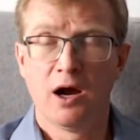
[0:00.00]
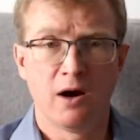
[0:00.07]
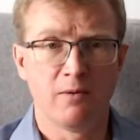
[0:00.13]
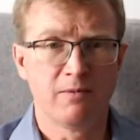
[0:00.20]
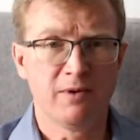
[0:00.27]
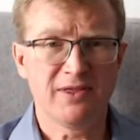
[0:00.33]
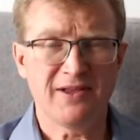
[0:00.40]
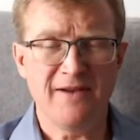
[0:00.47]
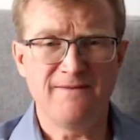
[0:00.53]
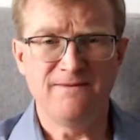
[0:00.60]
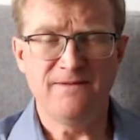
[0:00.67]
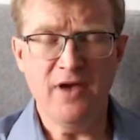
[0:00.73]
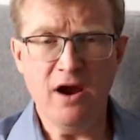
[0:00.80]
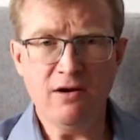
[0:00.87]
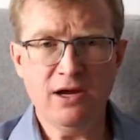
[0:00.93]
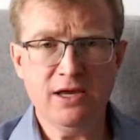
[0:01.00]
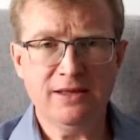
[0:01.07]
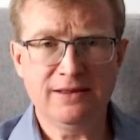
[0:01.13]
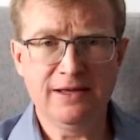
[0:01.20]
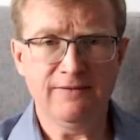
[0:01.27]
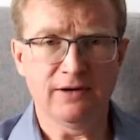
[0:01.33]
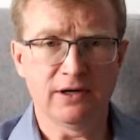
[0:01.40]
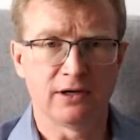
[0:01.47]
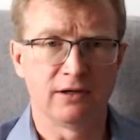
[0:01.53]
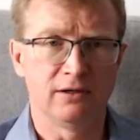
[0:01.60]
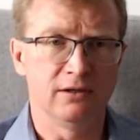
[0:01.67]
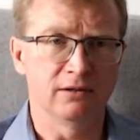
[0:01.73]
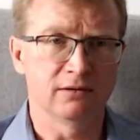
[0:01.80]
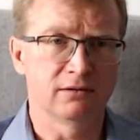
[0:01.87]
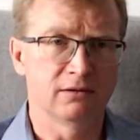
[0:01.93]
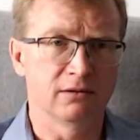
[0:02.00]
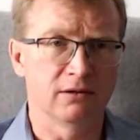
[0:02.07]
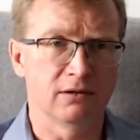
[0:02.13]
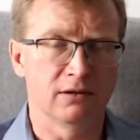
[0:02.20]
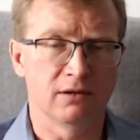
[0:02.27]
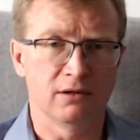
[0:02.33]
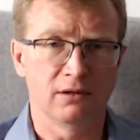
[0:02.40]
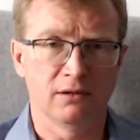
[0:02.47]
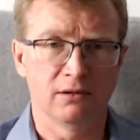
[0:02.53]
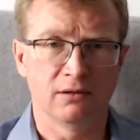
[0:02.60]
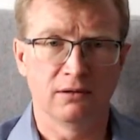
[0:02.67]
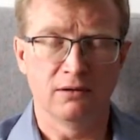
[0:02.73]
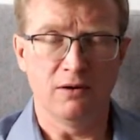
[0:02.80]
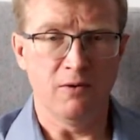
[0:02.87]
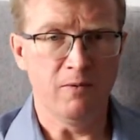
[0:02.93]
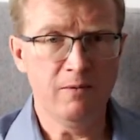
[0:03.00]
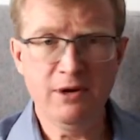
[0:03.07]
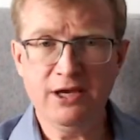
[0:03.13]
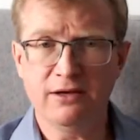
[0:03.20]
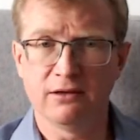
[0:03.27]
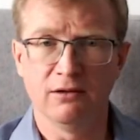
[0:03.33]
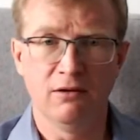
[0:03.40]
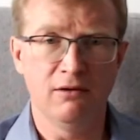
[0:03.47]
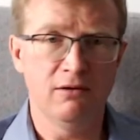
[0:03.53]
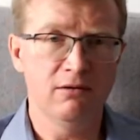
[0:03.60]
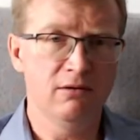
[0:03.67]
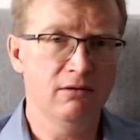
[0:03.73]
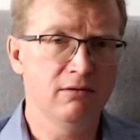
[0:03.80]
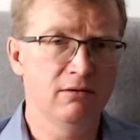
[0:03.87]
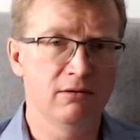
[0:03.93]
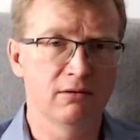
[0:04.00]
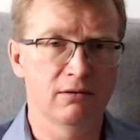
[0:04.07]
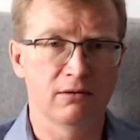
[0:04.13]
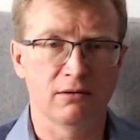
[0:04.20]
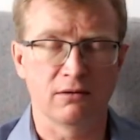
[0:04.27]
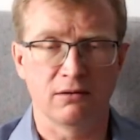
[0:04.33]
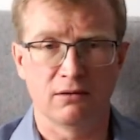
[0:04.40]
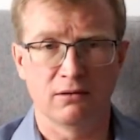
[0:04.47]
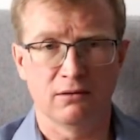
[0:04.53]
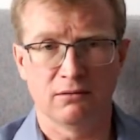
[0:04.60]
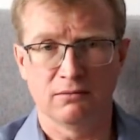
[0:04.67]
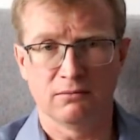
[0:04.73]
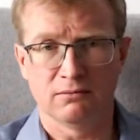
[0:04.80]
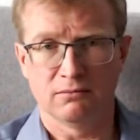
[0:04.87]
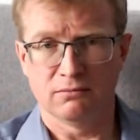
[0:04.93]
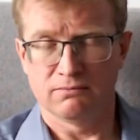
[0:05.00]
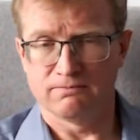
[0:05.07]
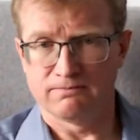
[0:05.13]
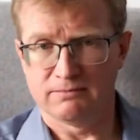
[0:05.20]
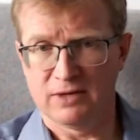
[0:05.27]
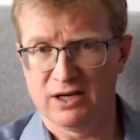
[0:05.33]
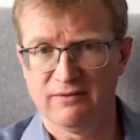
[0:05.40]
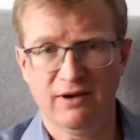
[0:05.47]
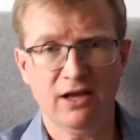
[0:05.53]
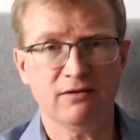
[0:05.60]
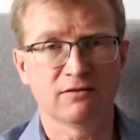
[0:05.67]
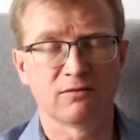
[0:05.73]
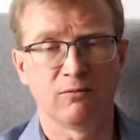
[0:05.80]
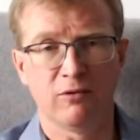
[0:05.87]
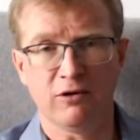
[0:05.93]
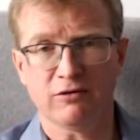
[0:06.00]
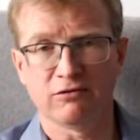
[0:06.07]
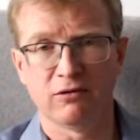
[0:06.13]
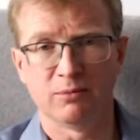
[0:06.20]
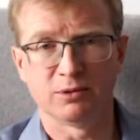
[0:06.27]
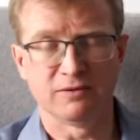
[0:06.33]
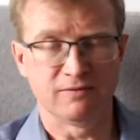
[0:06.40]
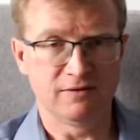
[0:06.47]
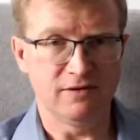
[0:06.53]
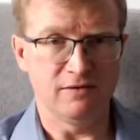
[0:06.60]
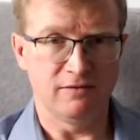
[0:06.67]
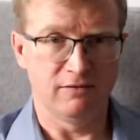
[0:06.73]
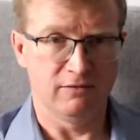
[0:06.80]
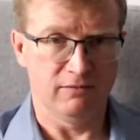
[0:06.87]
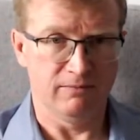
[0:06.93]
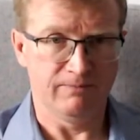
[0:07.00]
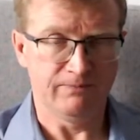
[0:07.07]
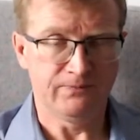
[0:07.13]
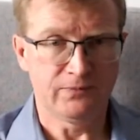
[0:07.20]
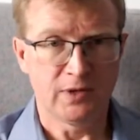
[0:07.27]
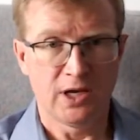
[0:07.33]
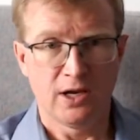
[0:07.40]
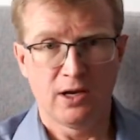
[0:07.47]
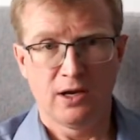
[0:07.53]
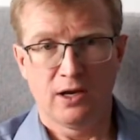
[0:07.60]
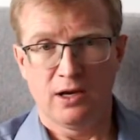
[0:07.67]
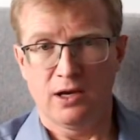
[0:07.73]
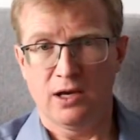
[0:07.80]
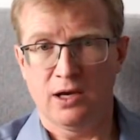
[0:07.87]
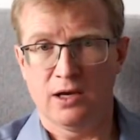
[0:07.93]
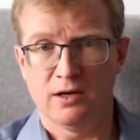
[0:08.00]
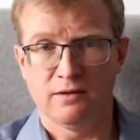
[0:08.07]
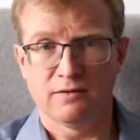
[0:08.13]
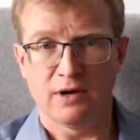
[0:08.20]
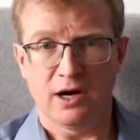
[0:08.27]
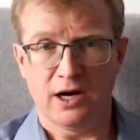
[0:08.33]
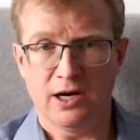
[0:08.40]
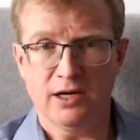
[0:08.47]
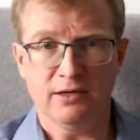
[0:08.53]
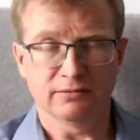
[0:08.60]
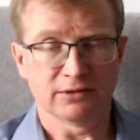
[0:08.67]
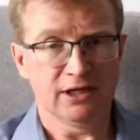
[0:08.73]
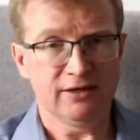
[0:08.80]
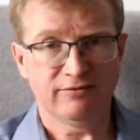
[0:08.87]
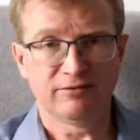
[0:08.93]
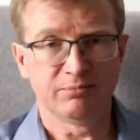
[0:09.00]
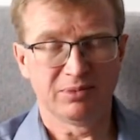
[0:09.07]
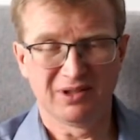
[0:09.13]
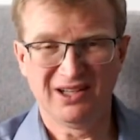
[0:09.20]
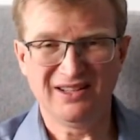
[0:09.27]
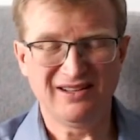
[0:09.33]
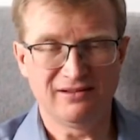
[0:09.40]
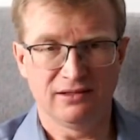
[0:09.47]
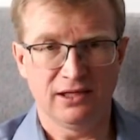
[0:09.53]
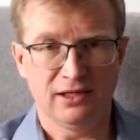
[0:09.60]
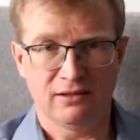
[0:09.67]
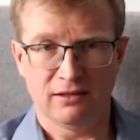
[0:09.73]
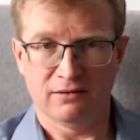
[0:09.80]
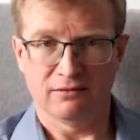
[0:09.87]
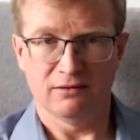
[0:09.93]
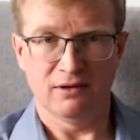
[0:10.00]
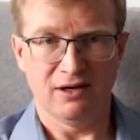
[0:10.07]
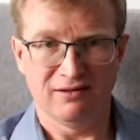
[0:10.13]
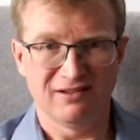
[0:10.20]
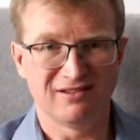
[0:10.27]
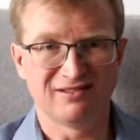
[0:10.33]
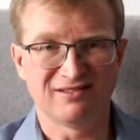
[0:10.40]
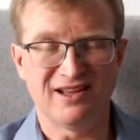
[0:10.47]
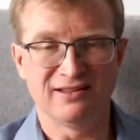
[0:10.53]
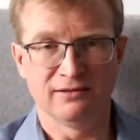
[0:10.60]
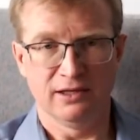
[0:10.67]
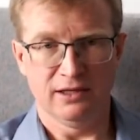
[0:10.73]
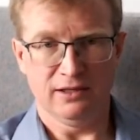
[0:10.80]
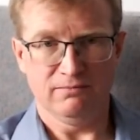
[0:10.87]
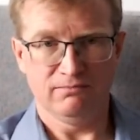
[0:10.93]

with a very difficult week-long advanced workshop to teach. And I arrived pretty late on a Sunday.